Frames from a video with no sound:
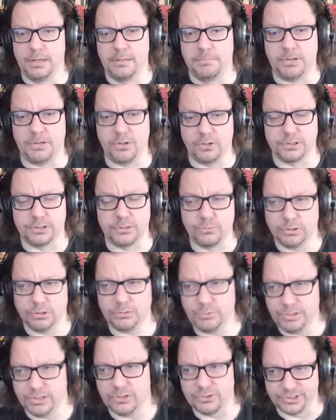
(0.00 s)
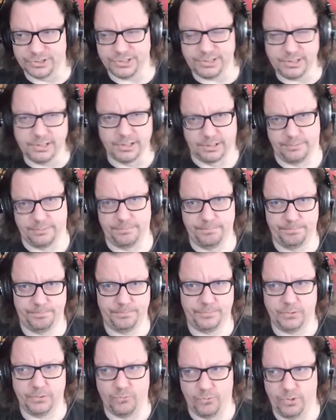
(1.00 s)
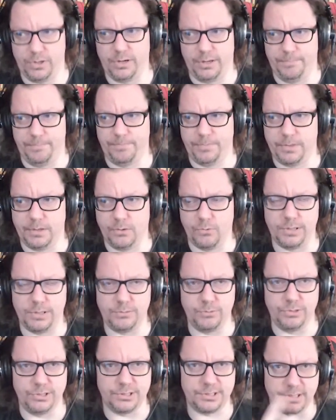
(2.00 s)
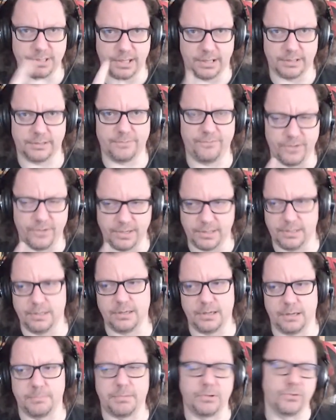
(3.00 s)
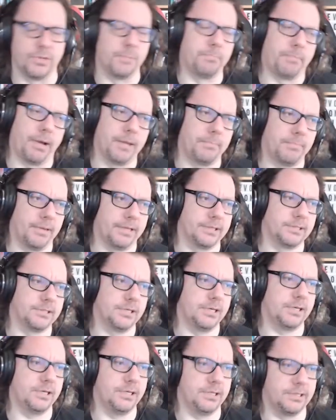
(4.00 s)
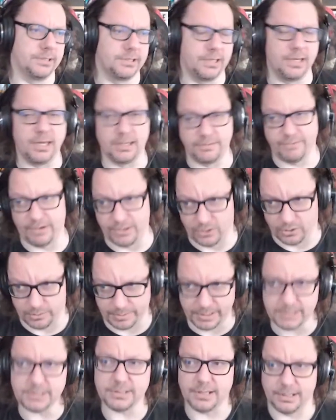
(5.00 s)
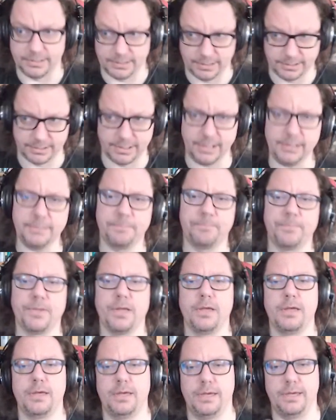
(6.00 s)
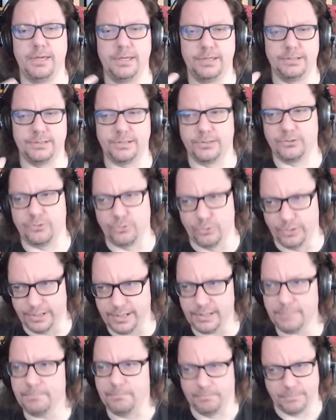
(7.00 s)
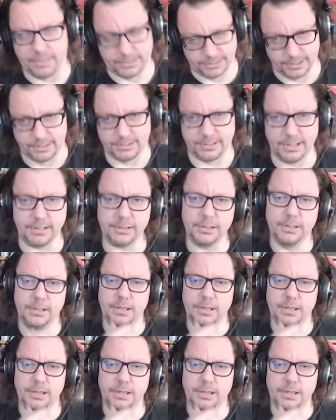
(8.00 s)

Because what we consider, really, when we start thinking about the pipelines is the environments, as I said, is the tooling, as I said.